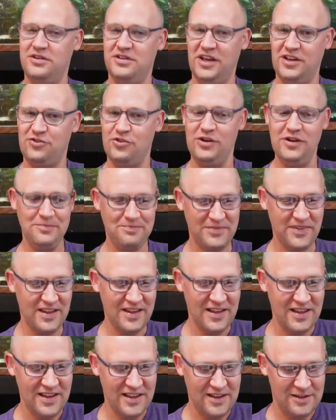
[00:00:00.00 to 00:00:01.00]
Tetra.
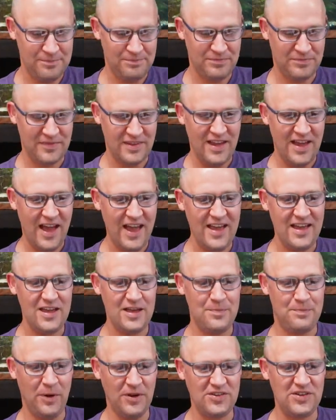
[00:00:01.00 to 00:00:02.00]

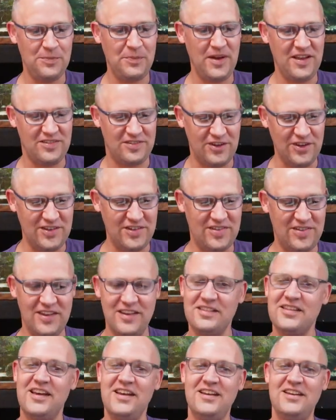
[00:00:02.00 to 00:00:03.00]
Hey, Punchy Paints, good to see you,